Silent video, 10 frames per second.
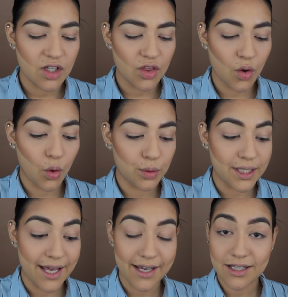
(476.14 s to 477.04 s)
the whole
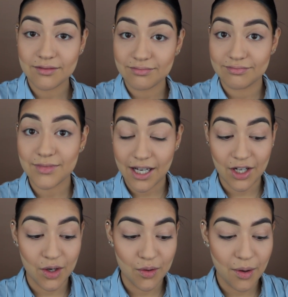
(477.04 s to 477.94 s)
day. I
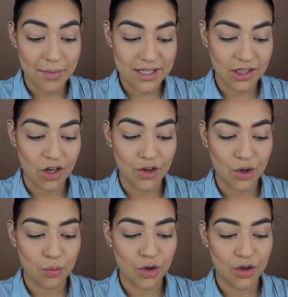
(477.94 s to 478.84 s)
know, amazing daughter,
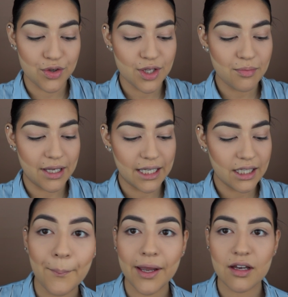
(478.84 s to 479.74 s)
award goes to me.
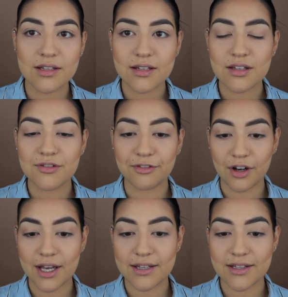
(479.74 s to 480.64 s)
My cousin's
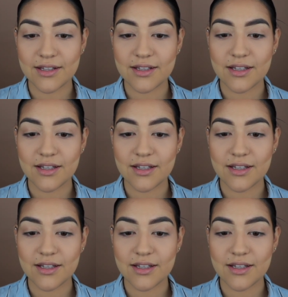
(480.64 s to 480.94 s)
friend,